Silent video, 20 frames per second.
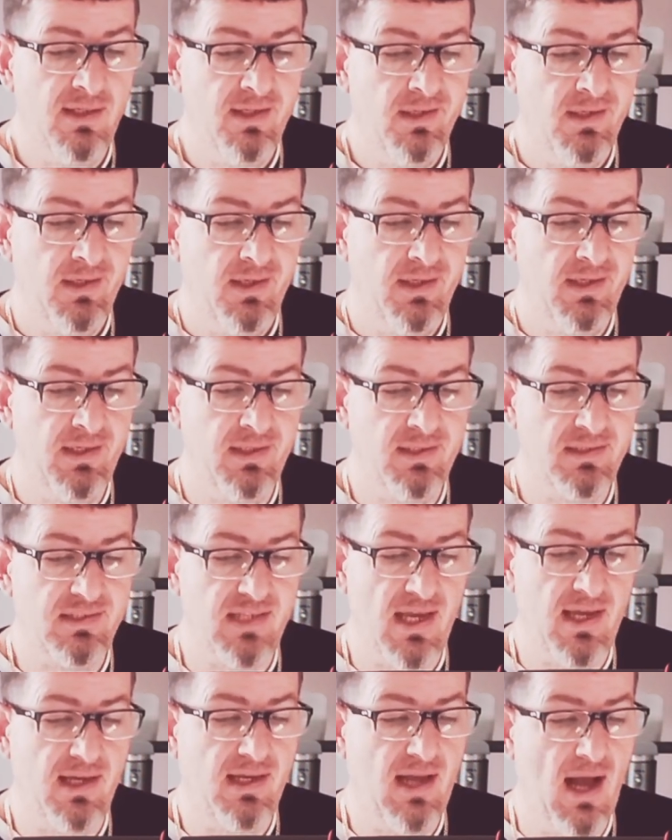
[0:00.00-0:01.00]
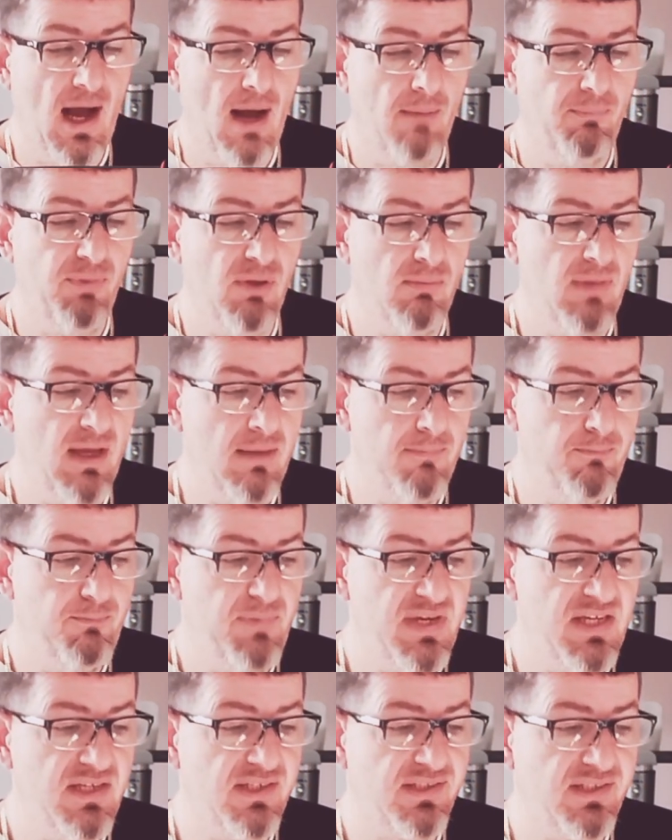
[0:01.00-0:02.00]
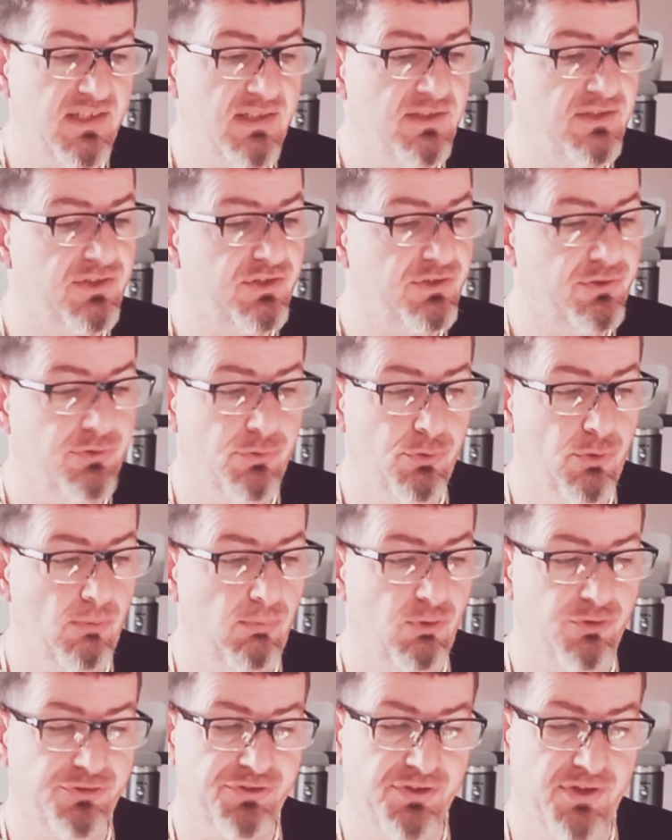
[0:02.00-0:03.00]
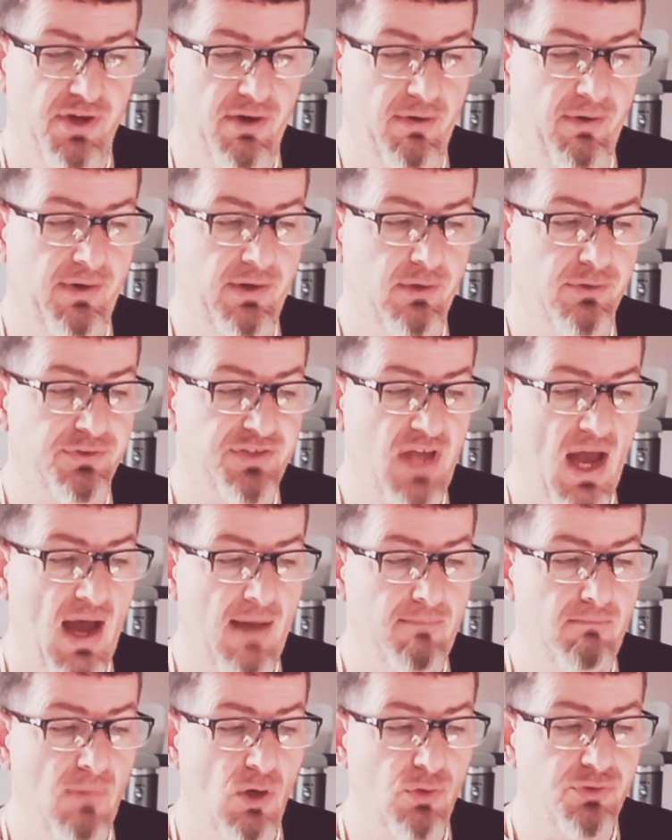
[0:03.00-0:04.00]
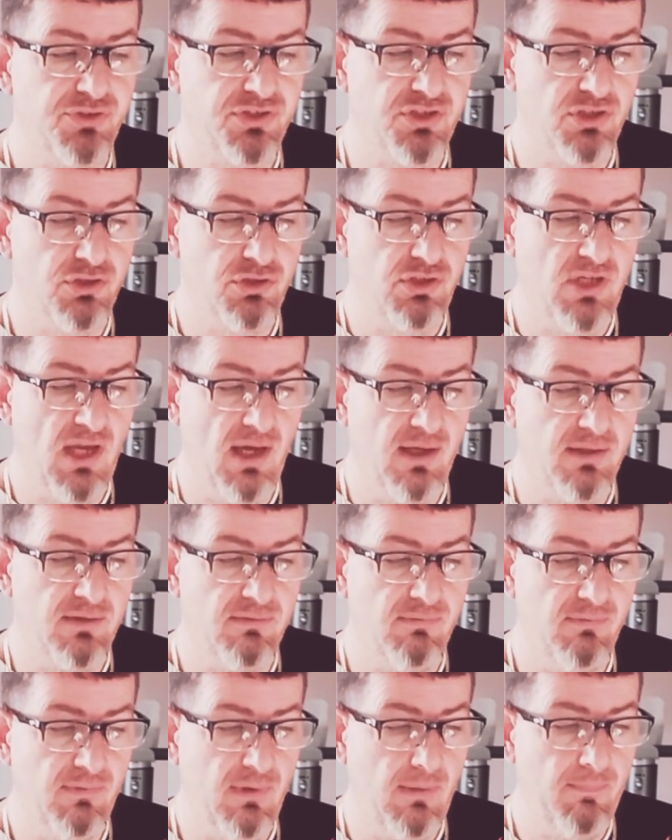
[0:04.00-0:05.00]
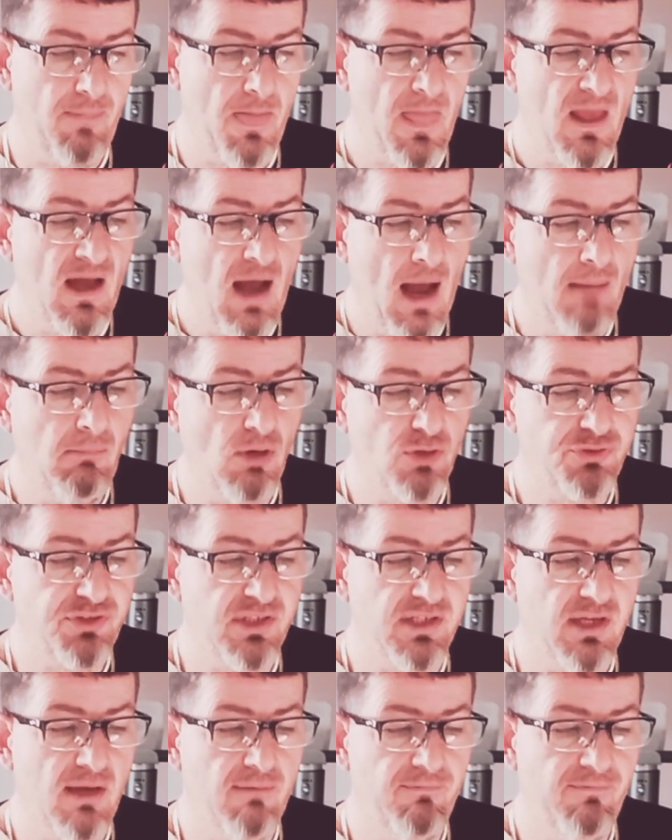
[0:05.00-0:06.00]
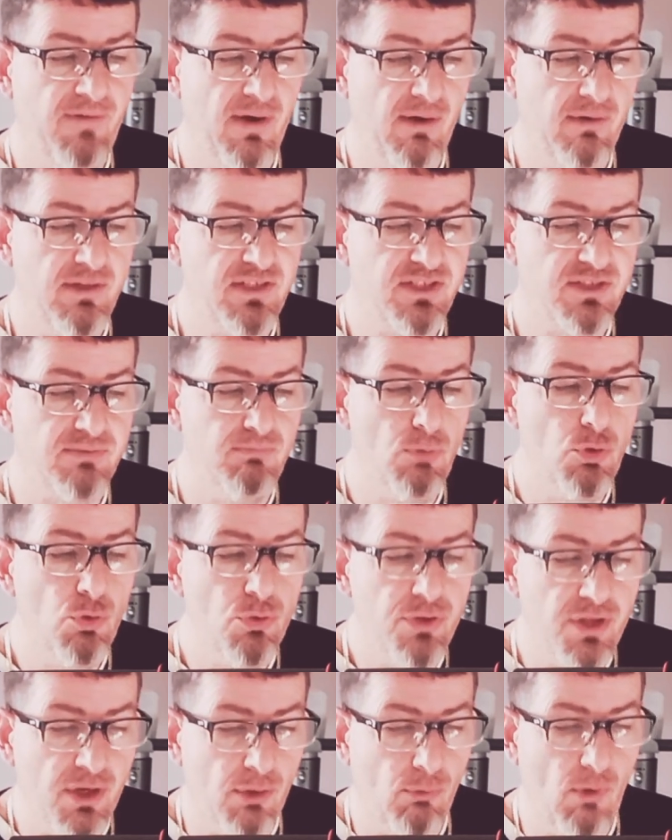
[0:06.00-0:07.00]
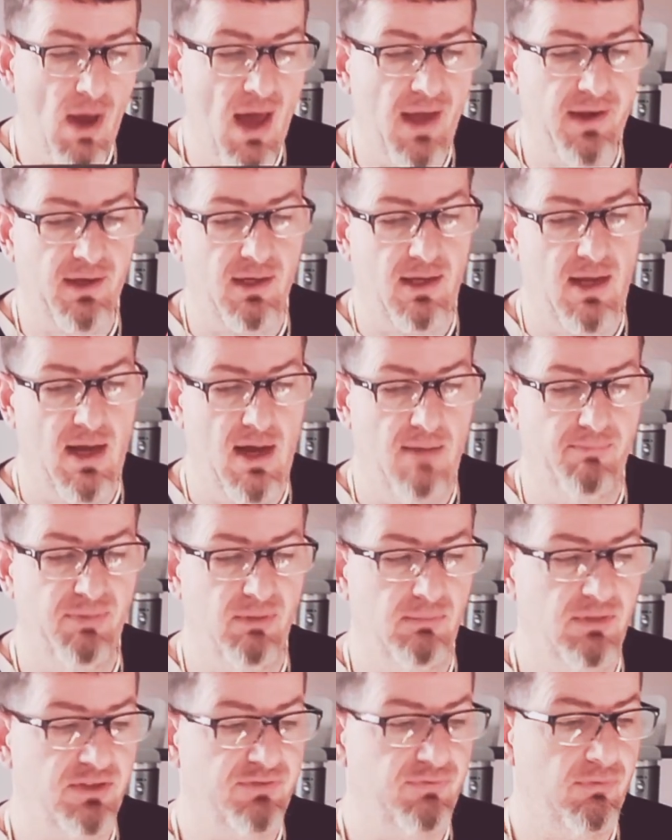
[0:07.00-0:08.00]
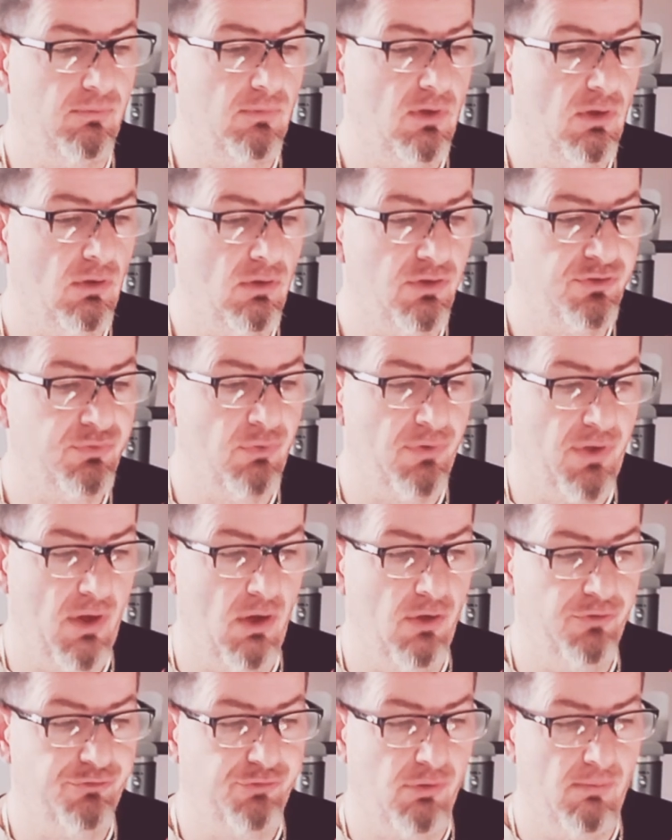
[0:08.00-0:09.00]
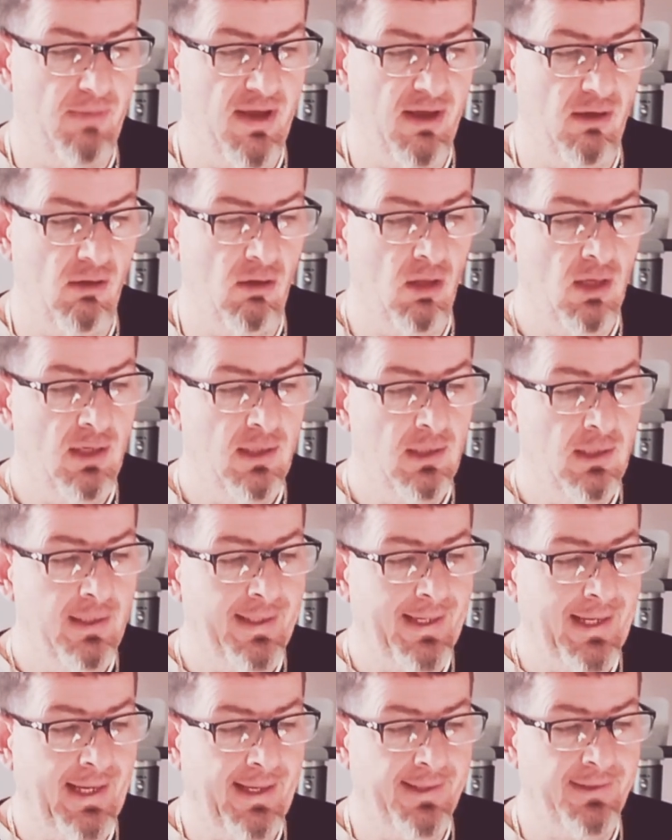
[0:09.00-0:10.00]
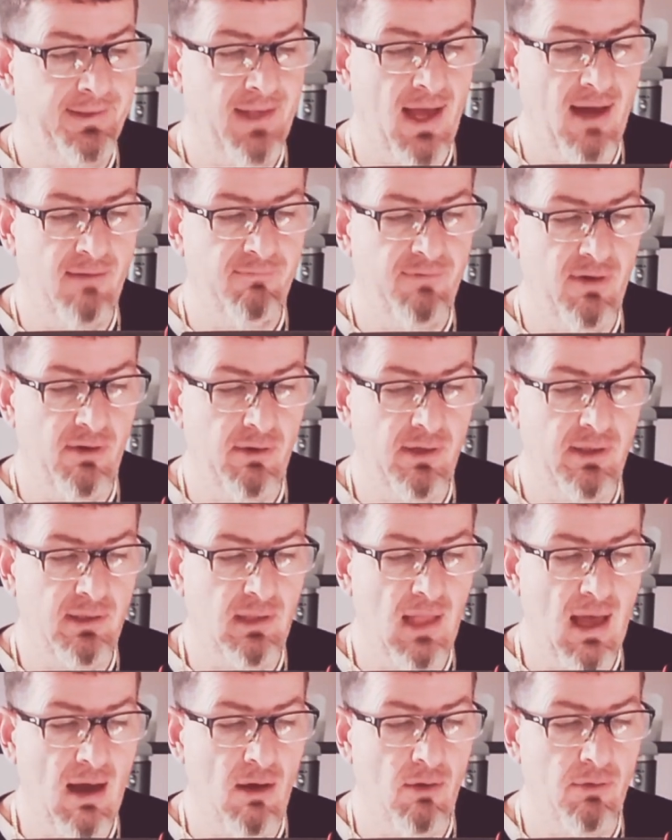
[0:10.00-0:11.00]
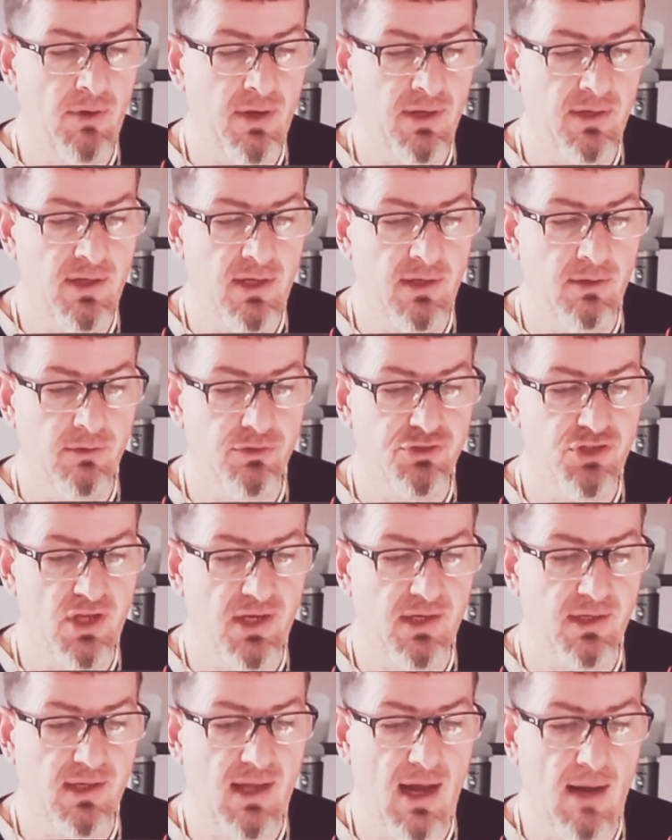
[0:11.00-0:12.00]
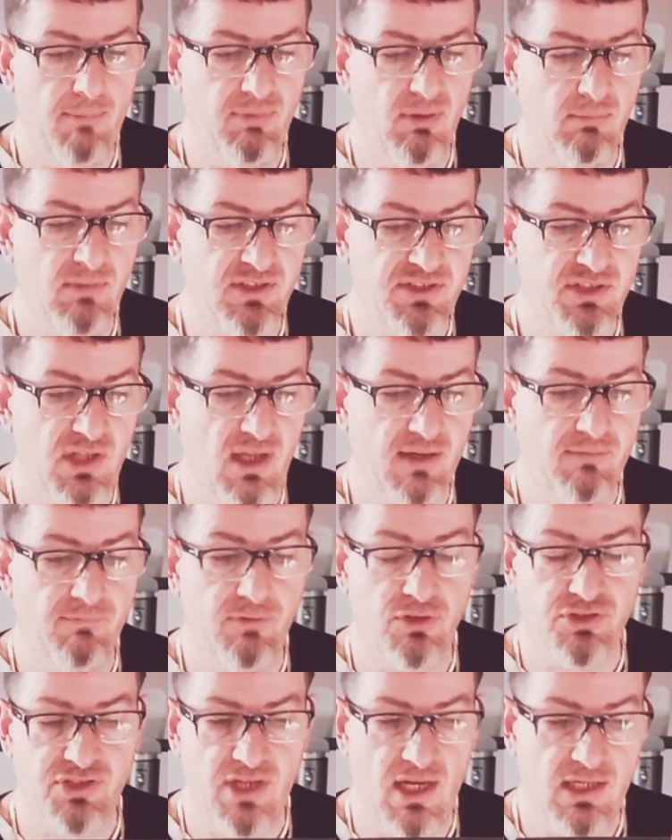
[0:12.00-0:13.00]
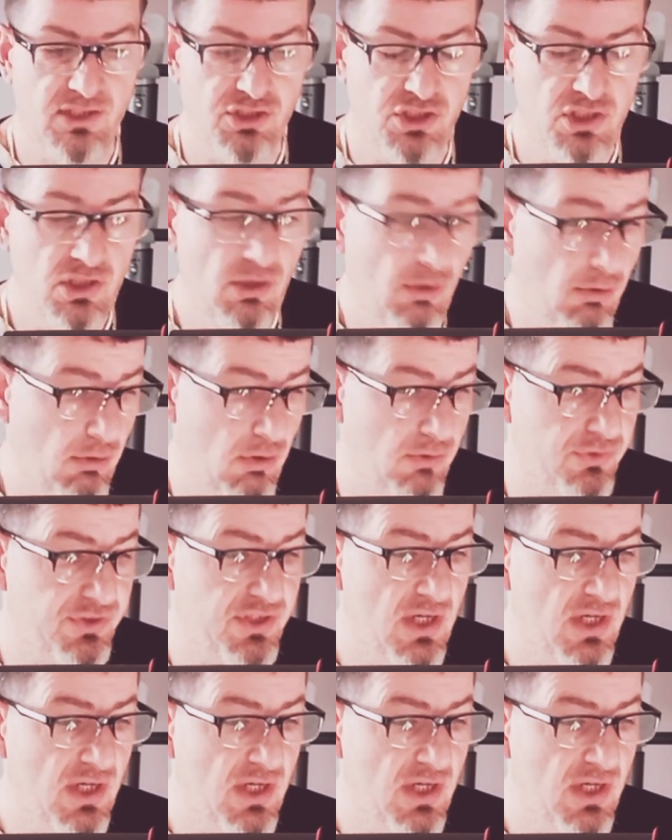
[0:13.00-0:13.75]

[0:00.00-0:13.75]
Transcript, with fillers: It's a compliment beast in suitable scenarios. I most get I mostly get very smooth and erotic compliments from girls with ultra male and not very loud and energetic compliments like Versace Eros.